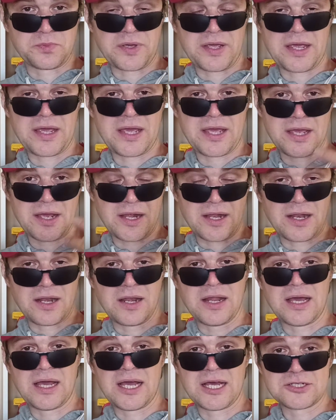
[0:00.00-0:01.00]
pay a
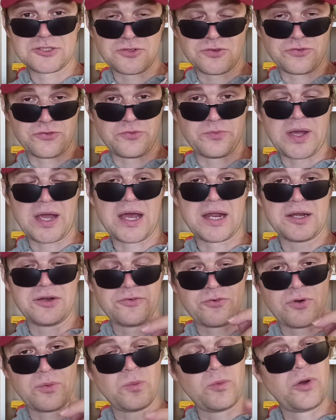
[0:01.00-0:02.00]
lot of money
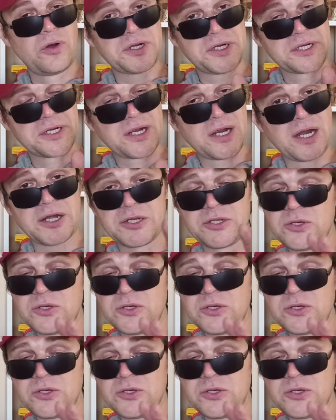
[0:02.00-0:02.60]
for modern car.